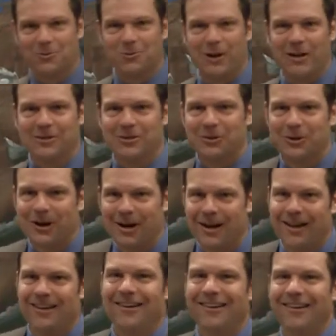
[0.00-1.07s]
way too
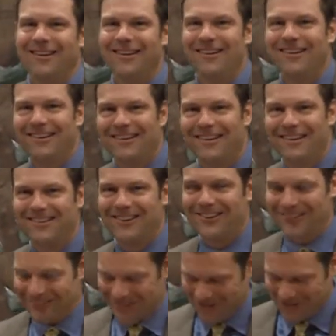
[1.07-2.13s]
high.
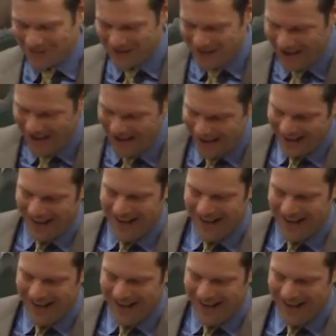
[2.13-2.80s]
Don't do that.